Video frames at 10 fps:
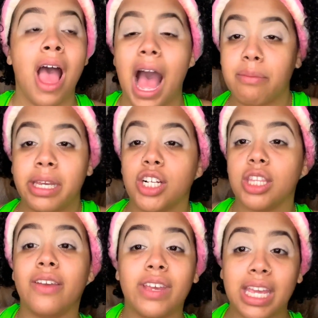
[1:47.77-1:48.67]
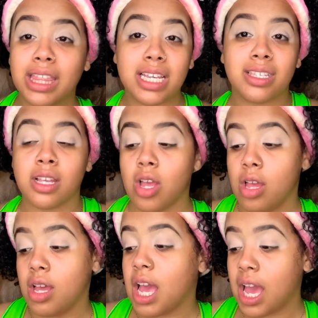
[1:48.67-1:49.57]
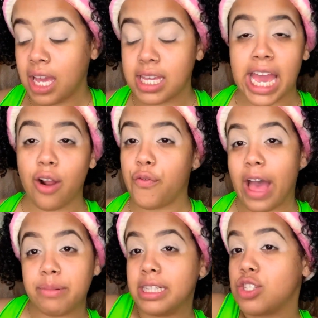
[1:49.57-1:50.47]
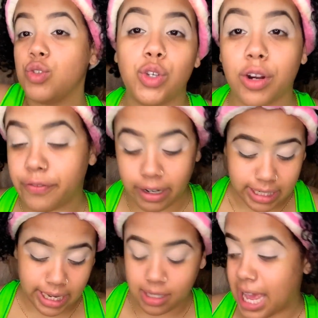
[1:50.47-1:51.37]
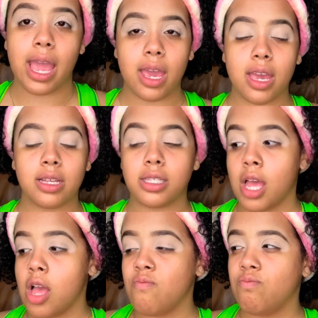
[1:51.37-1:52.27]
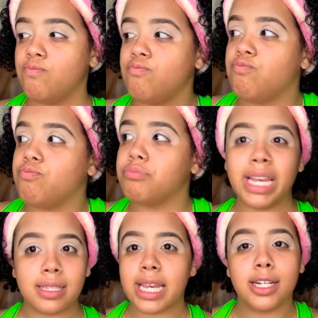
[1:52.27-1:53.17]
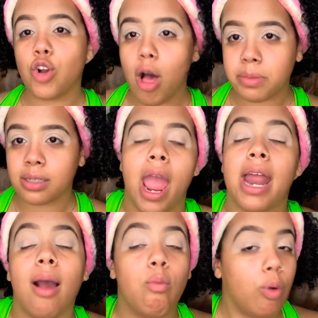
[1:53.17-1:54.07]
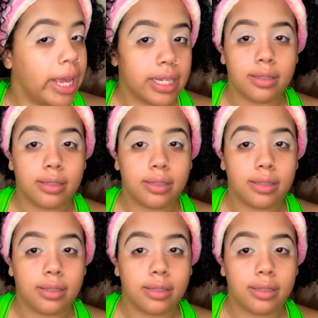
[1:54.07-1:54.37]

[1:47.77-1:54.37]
I'm here living in this ghetto fabulous New York fairy tale, like, and he didn't call me. And I'm waiting.